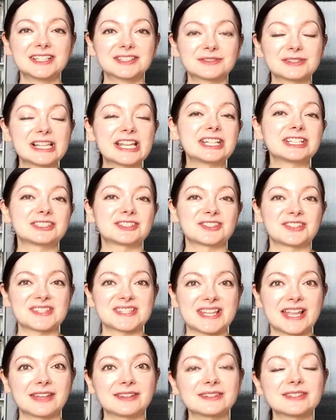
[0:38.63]
related to
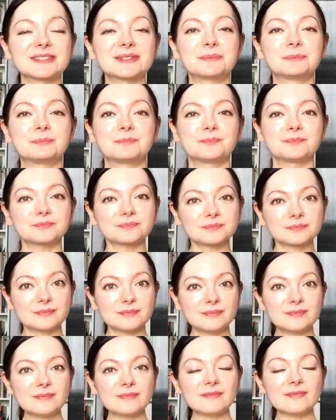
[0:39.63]
scent.
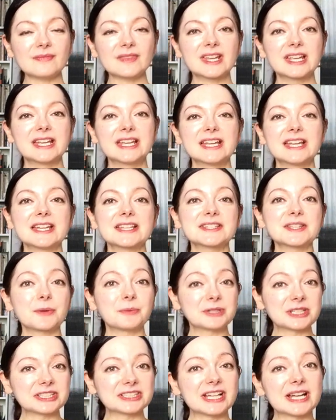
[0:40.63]
So
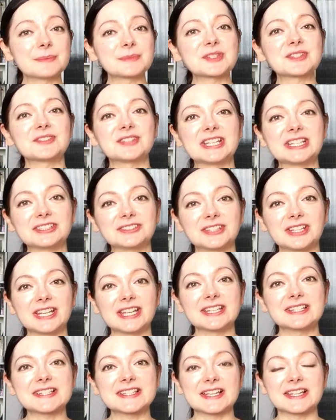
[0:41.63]
when it comes to
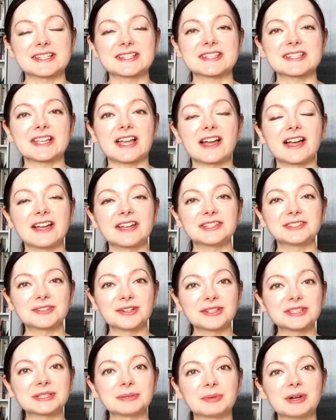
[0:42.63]
incense, I
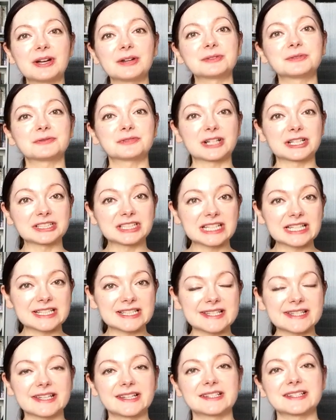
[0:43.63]
talked about
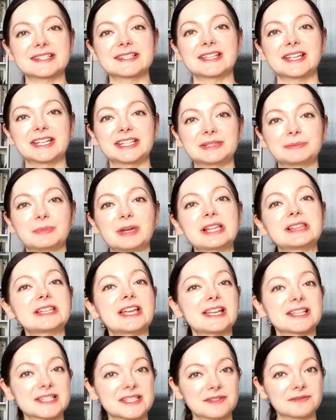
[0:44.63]
frankincense in my
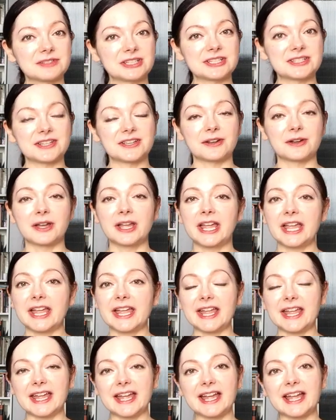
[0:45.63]
last video,
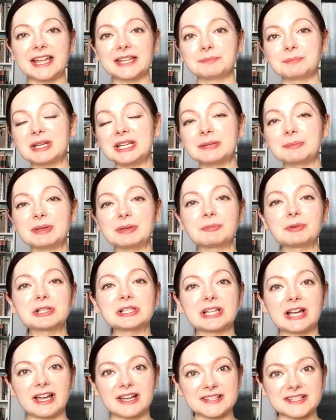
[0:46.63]
and many
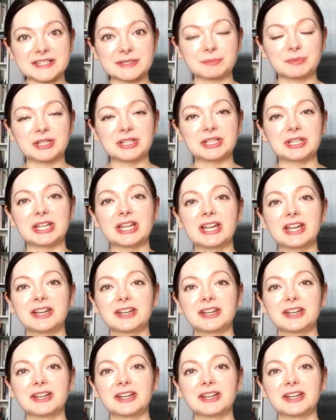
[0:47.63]
people asked me